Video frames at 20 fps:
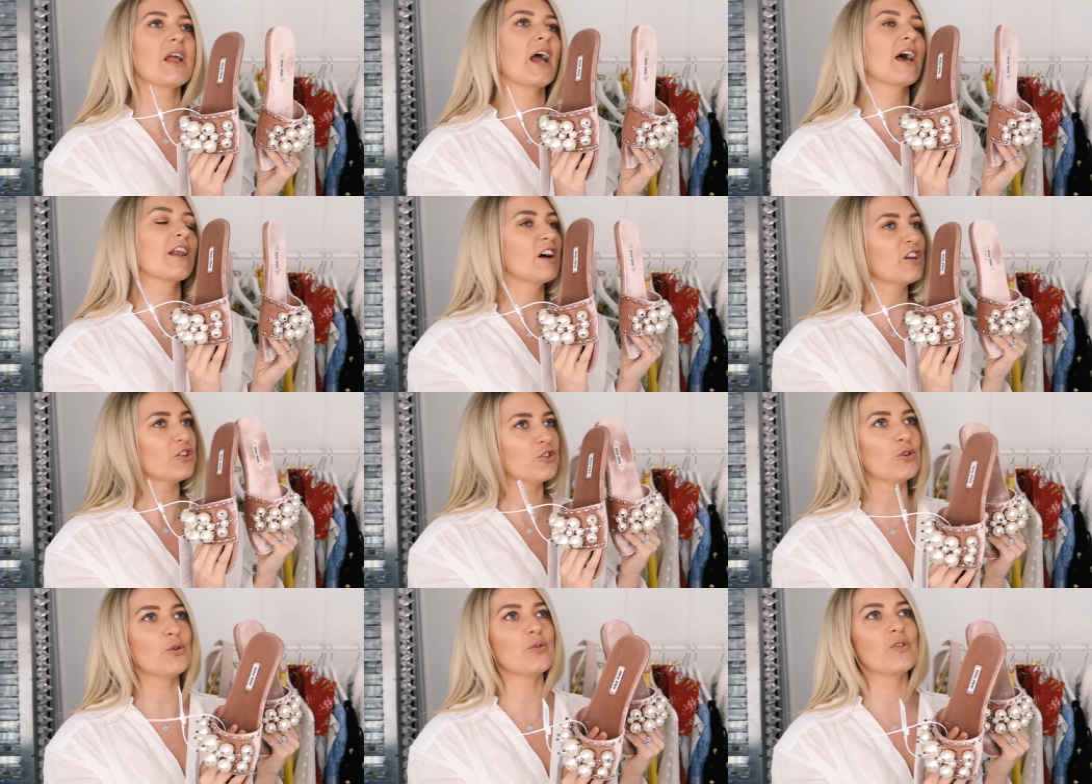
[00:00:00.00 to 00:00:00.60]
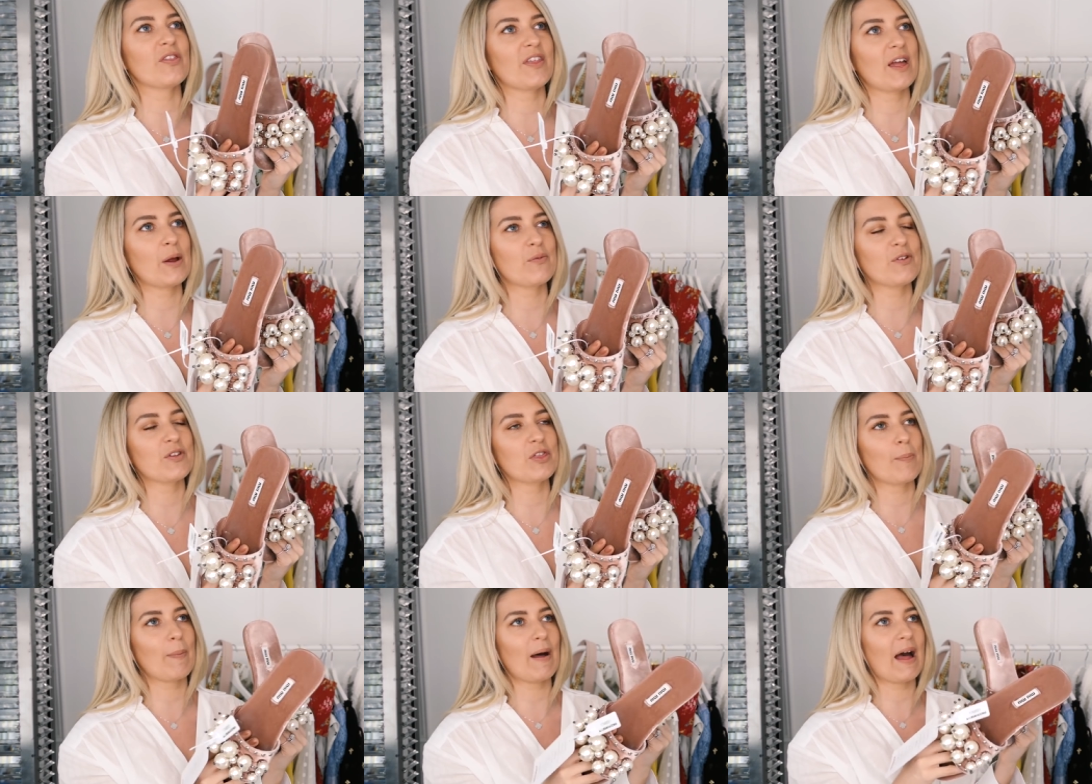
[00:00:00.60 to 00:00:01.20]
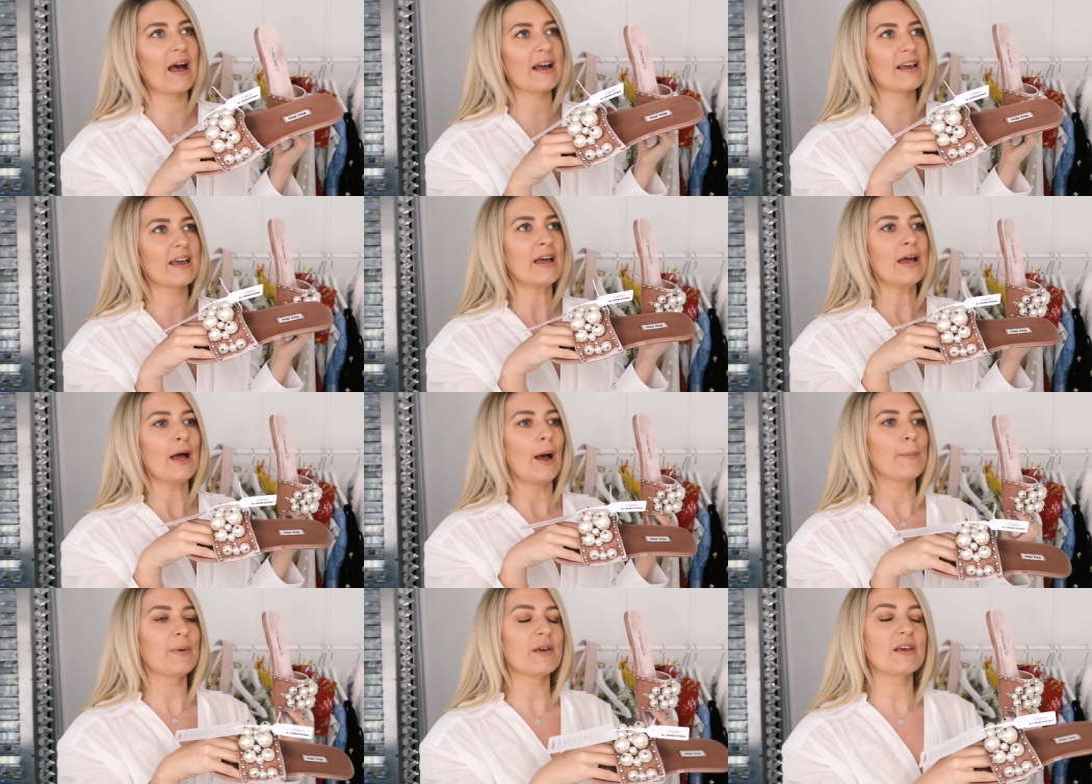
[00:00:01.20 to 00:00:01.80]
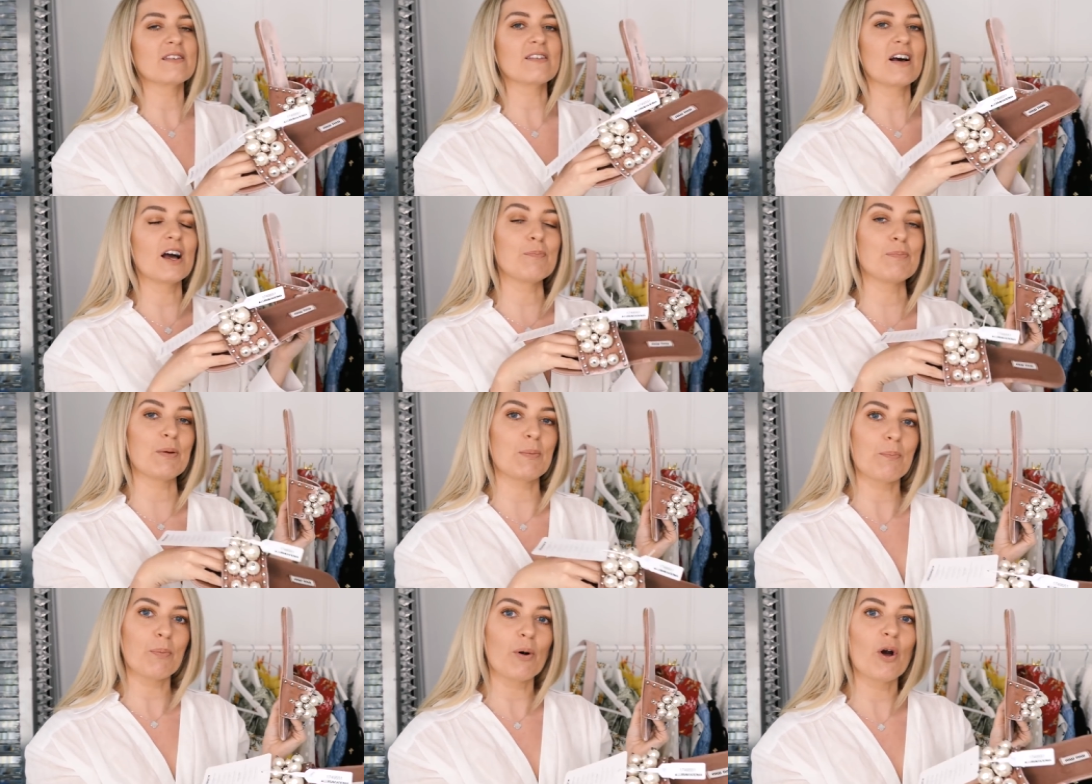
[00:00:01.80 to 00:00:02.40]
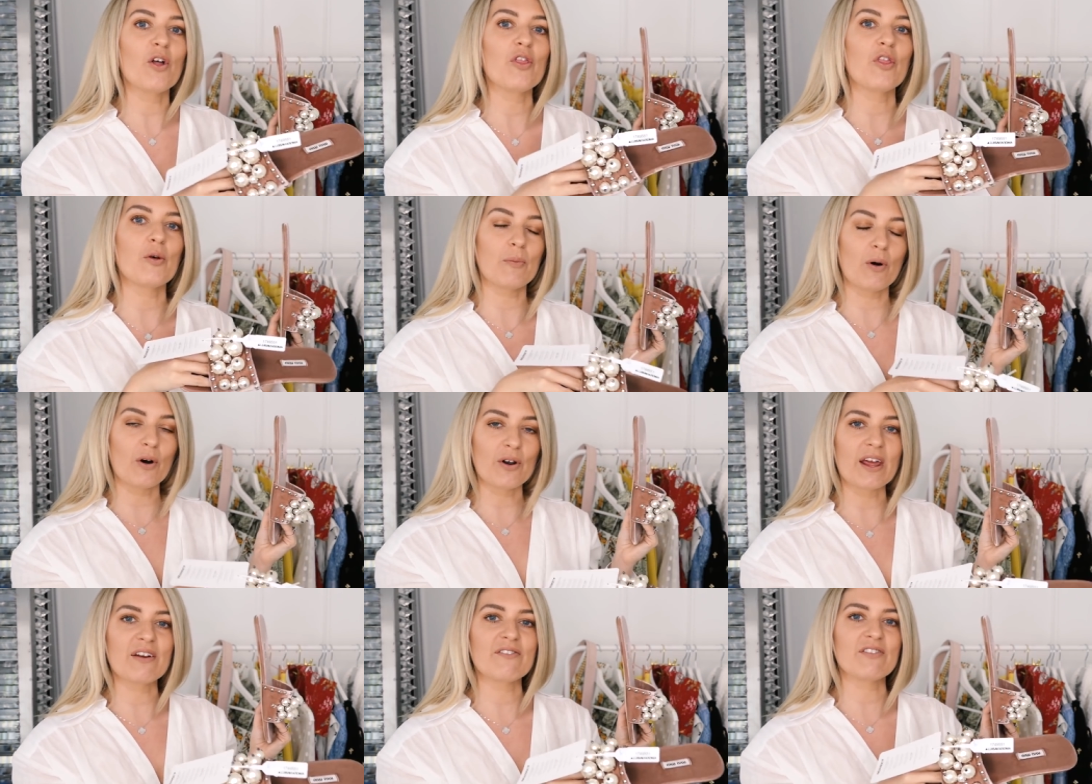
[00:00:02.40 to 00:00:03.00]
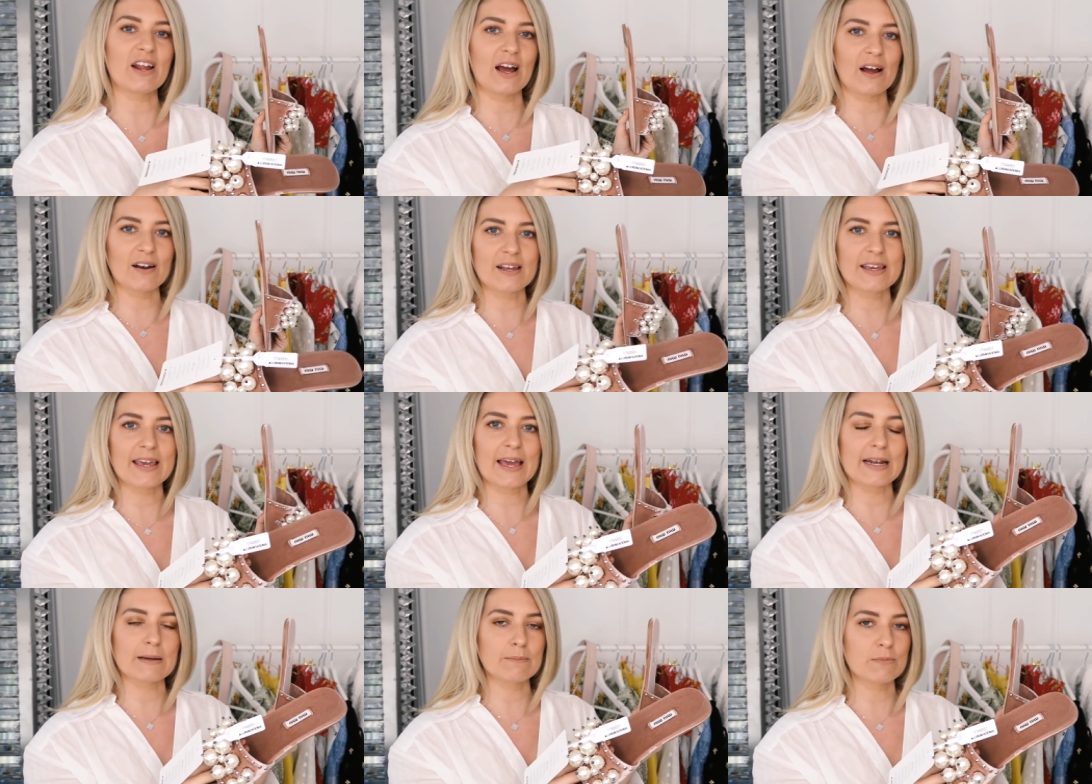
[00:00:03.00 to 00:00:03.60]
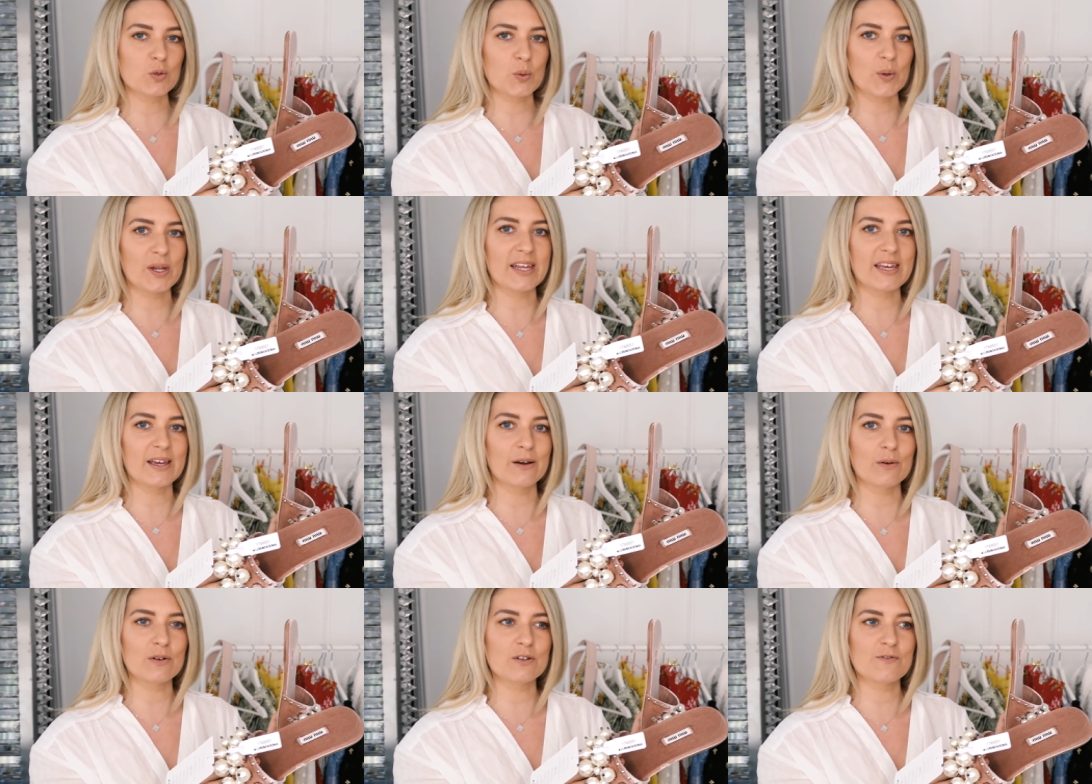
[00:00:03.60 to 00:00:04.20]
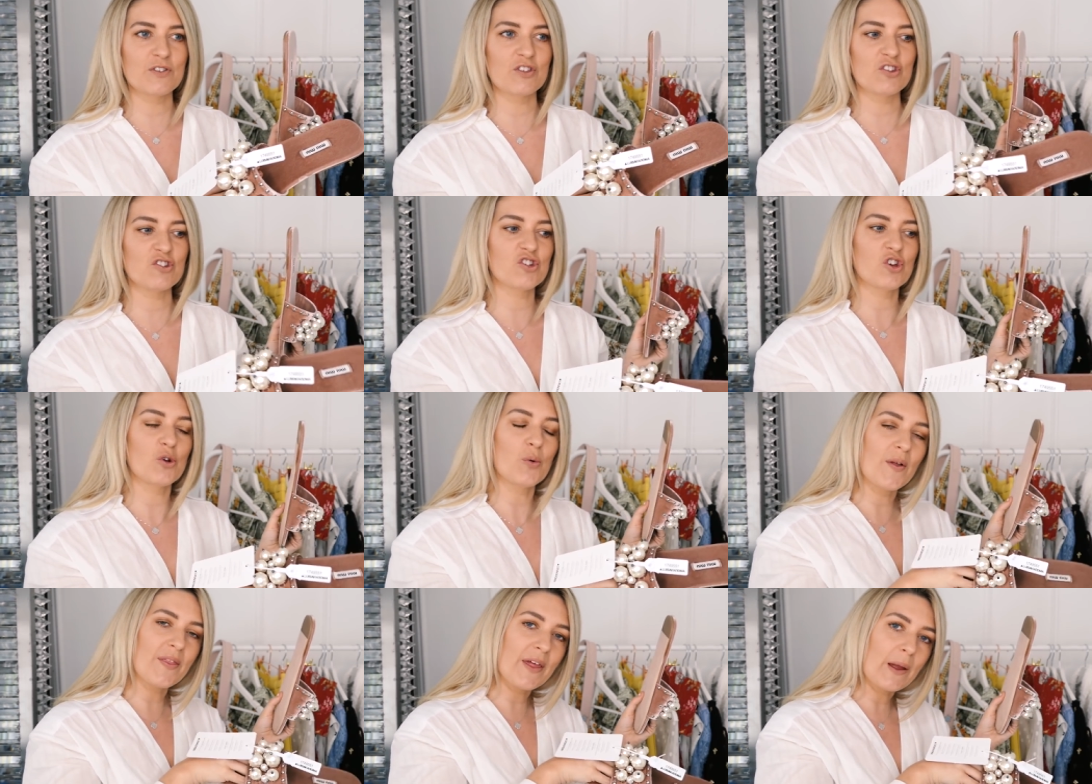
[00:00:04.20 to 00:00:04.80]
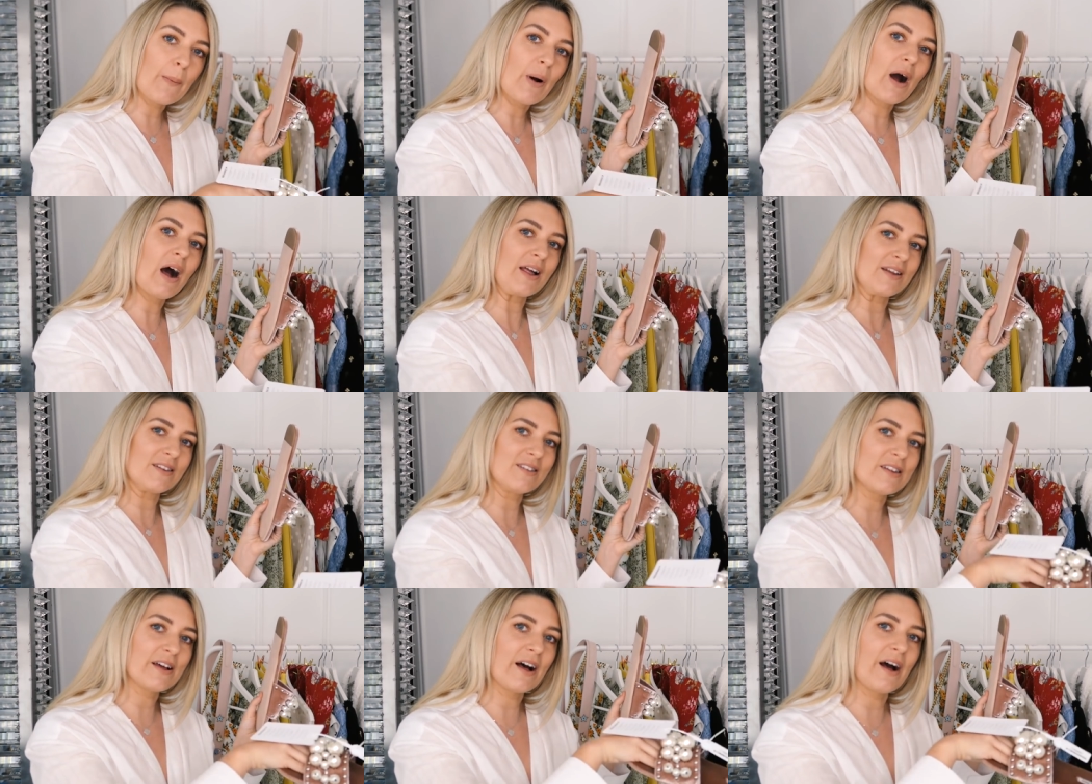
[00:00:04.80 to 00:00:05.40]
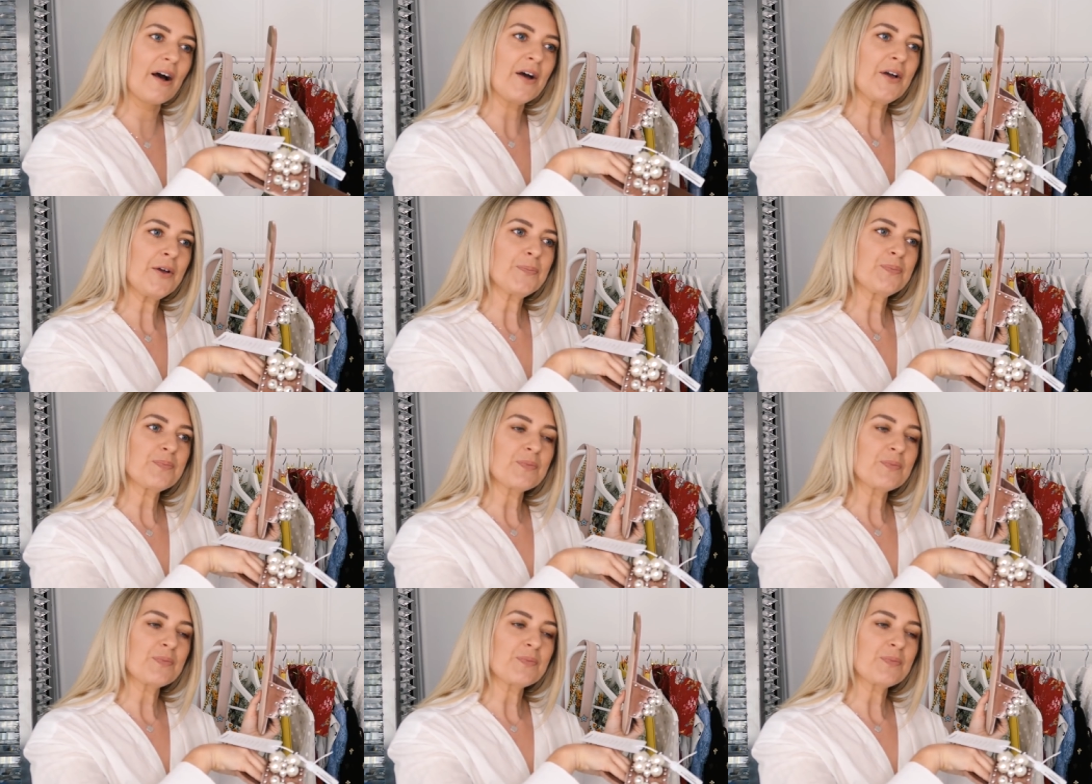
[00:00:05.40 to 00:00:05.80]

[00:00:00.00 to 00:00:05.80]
and I knew that they were in the back because I'd been putting them on every now and again in between heels for the shoot and they were under